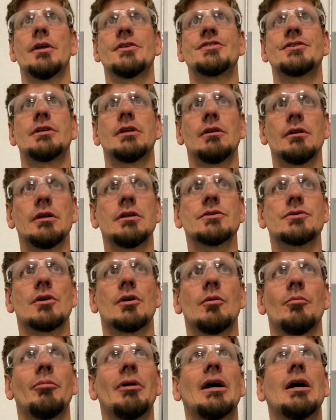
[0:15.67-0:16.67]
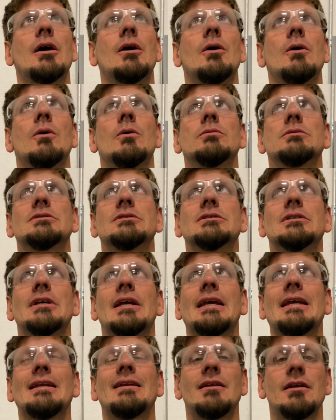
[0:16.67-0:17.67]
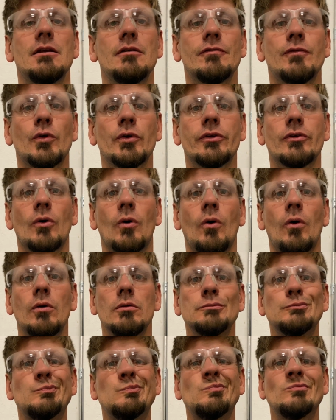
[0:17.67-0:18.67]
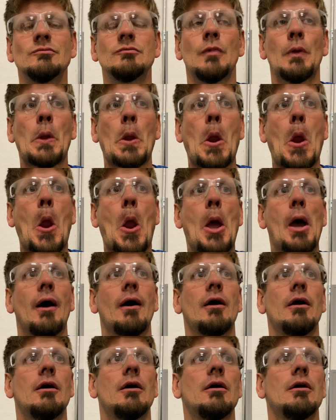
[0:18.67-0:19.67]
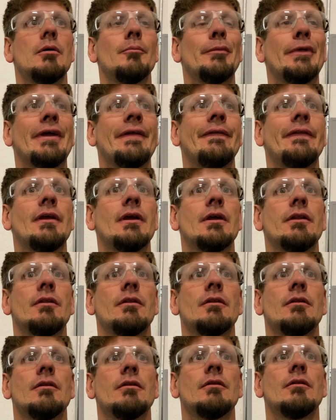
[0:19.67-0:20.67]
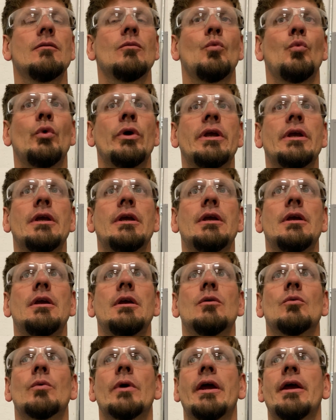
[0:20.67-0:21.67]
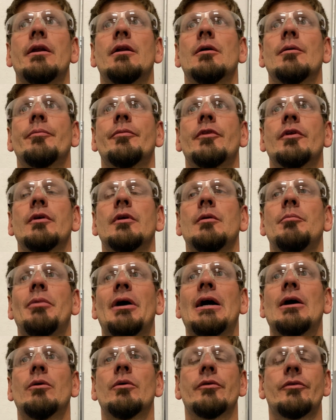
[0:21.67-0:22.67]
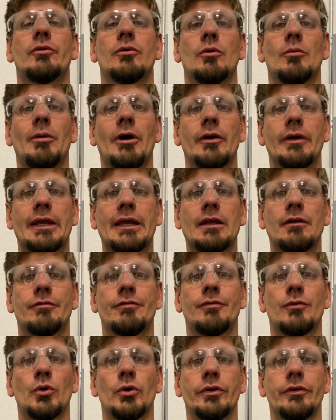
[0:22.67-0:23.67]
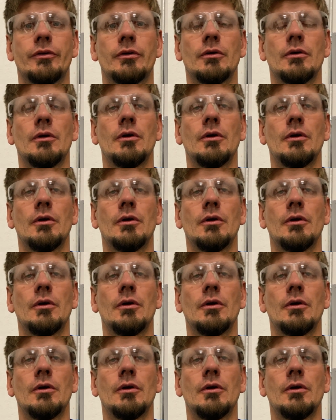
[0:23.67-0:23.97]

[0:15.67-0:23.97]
Ceilings are about 18 foot tall. And then we ran up the power to about 8 foot